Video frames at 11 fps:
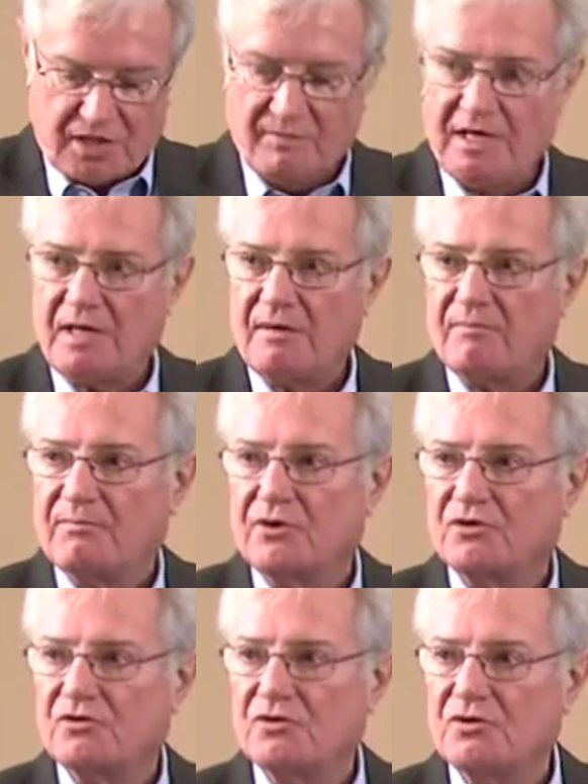tummy
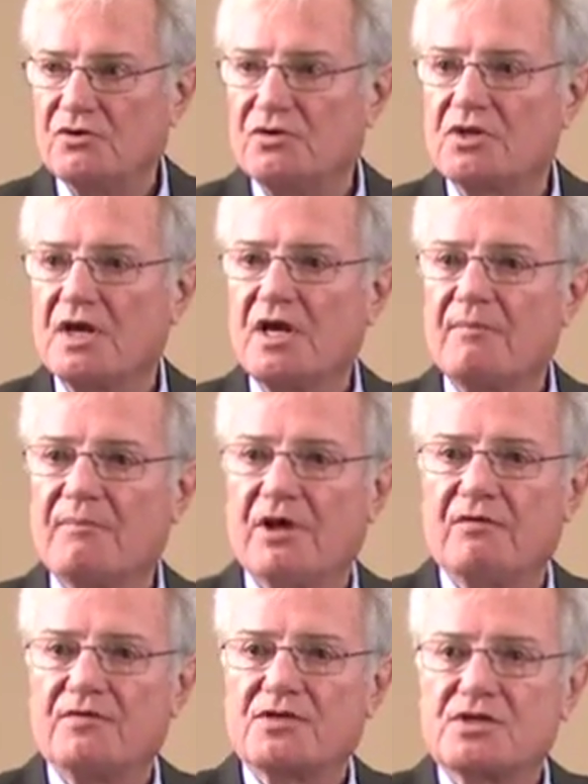protrudes,
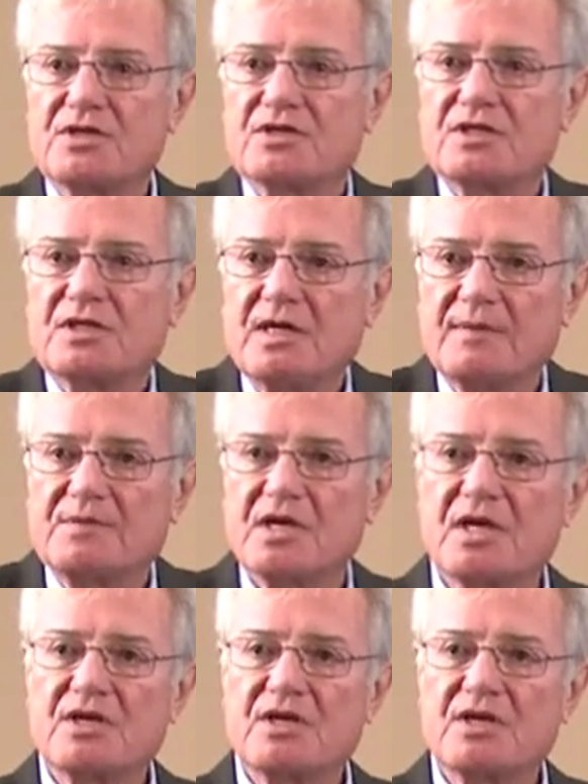pelvis tips,